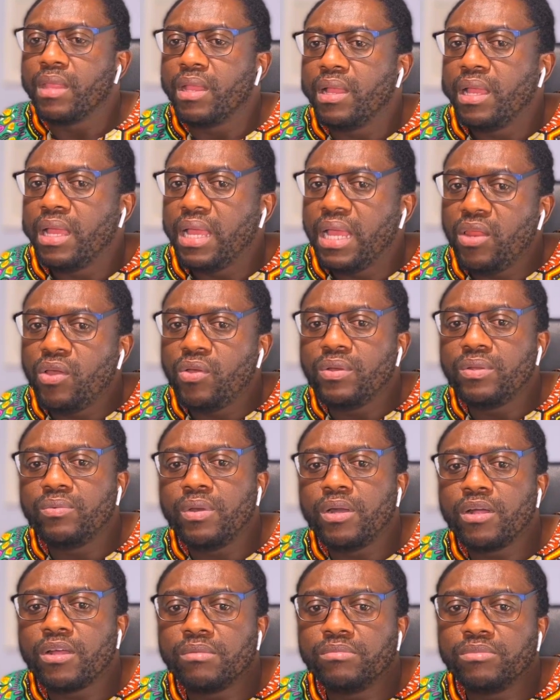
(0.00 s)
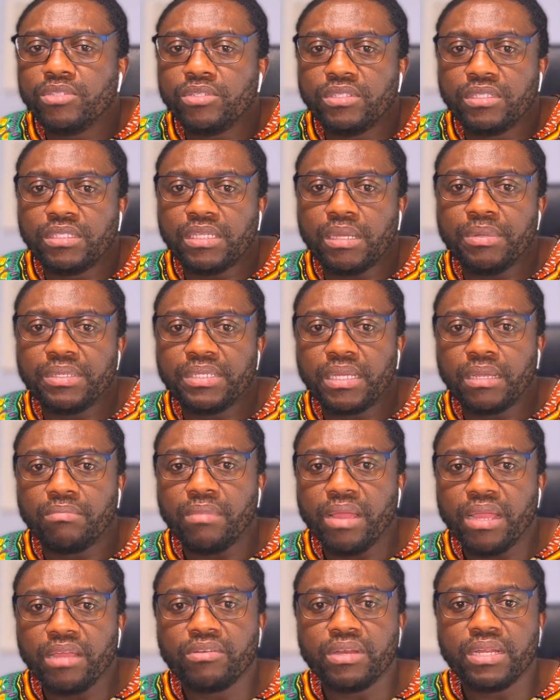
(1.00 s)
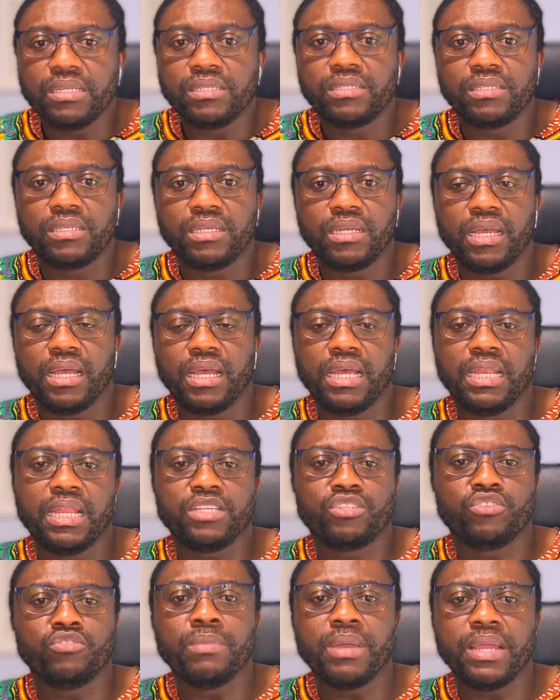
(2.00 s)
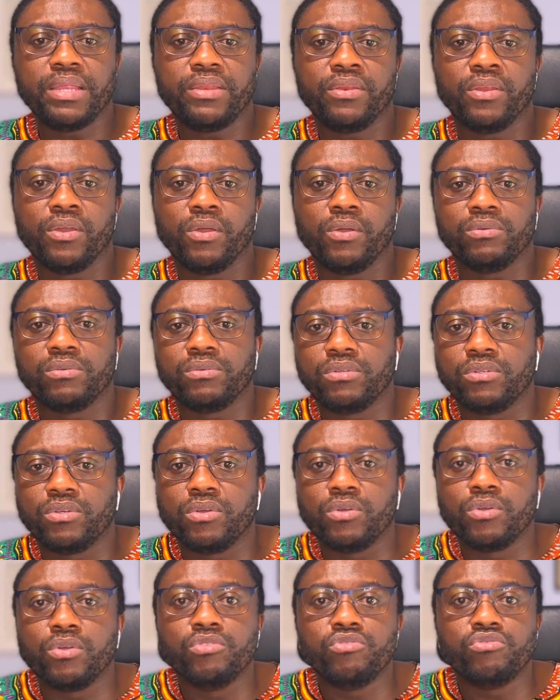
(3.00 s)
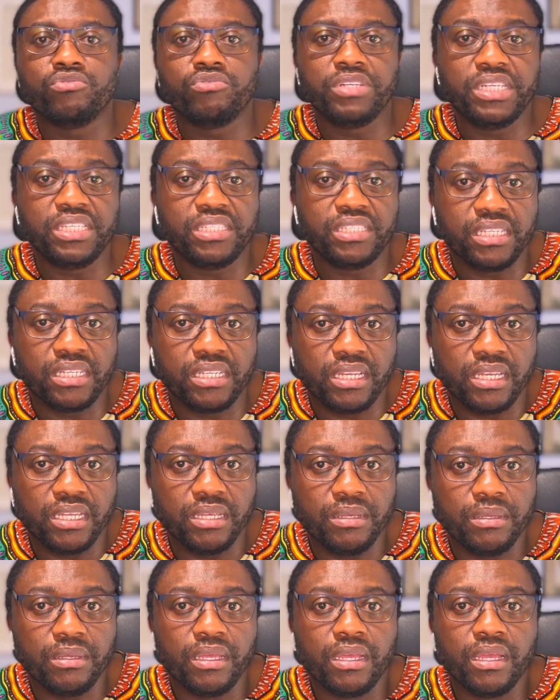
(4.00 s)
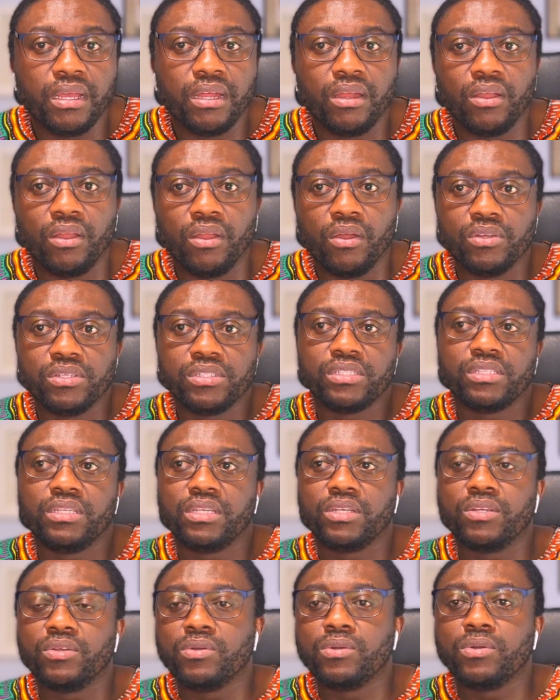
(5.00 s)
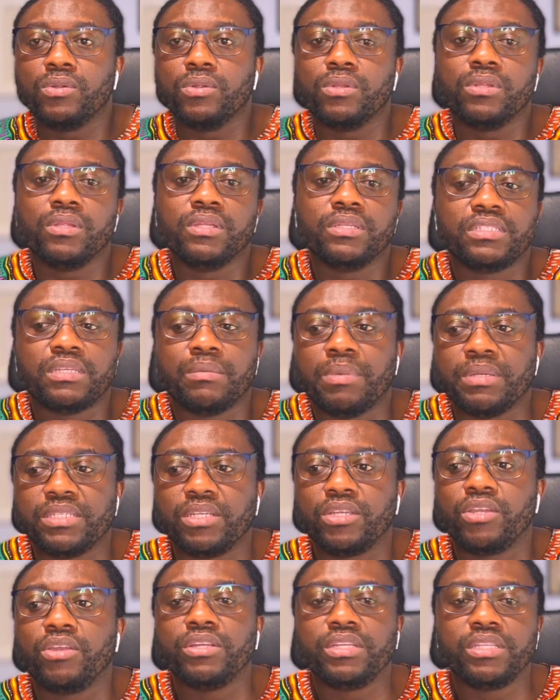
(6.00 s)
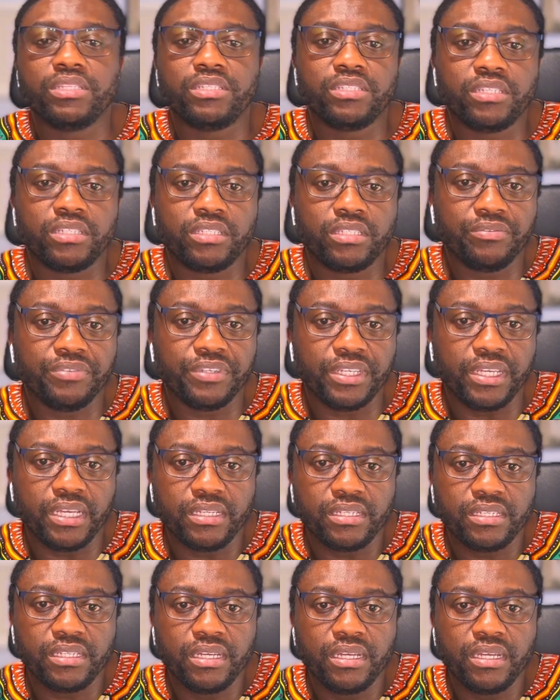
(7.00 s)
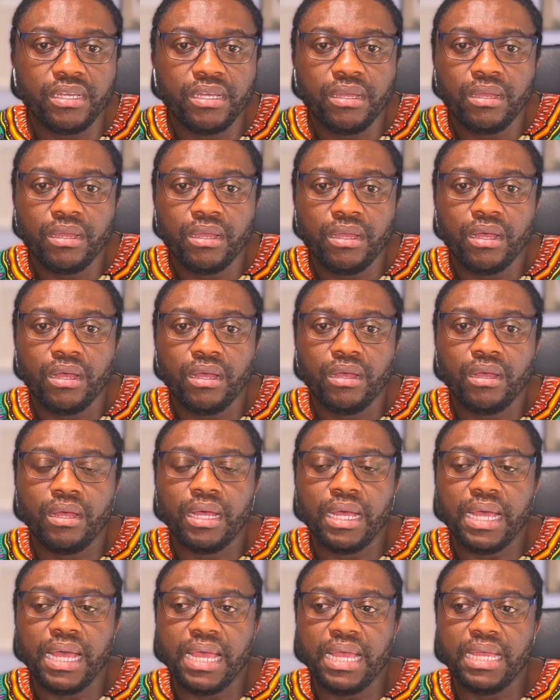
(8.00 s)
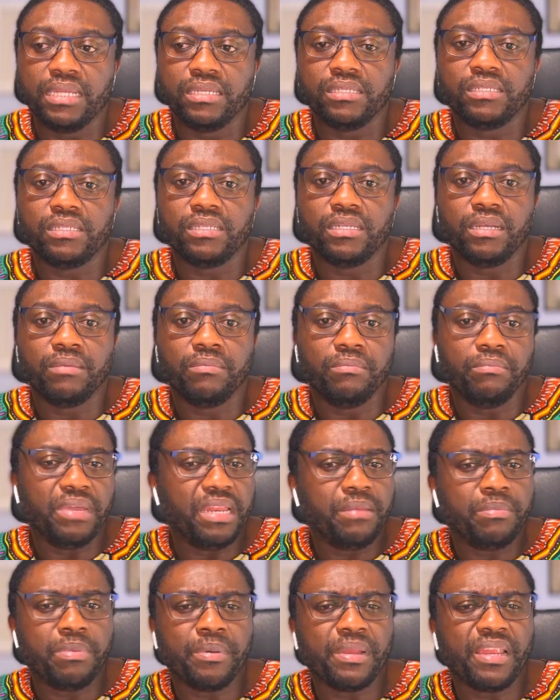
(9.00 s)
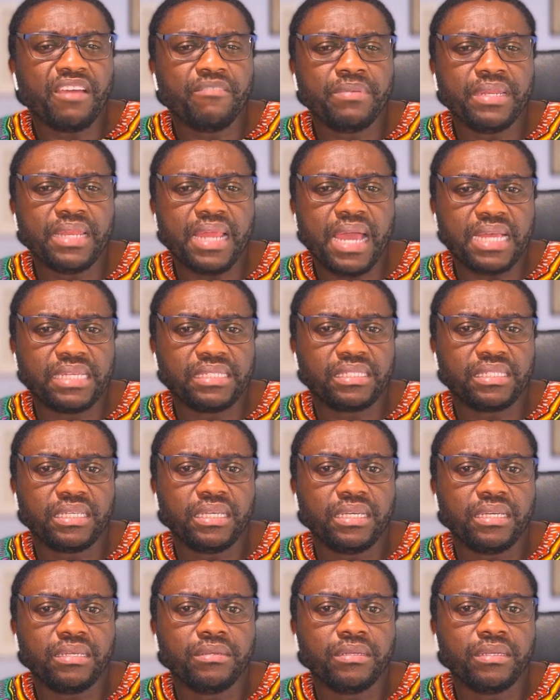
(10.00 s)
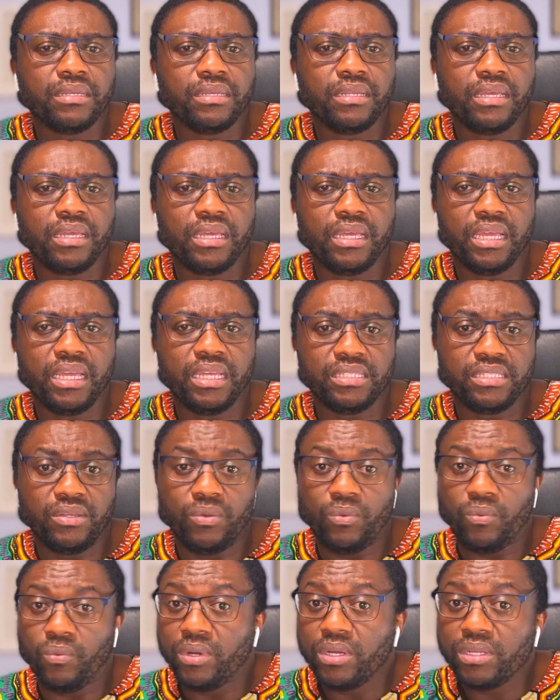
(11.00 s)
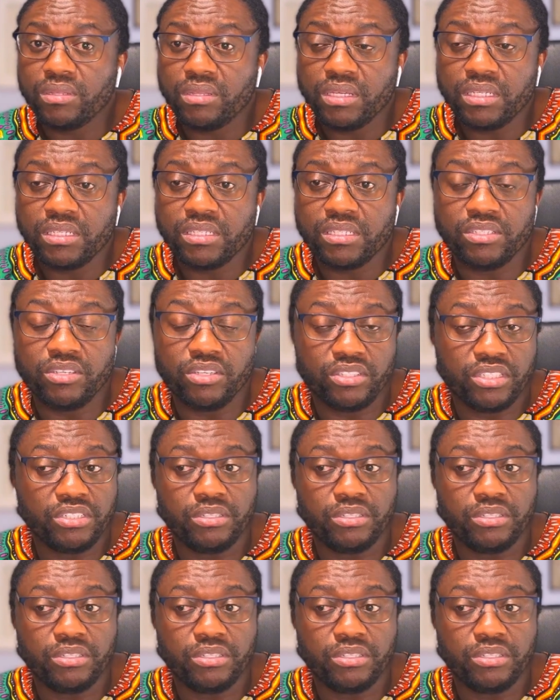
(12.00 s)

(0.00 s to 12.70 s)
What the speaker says: Hello and welcome to the Cybersec Migrant. And as you might know, Google recently launched the Google Cybersecurity Certificate. And many people have been asking, is it worth it? Does it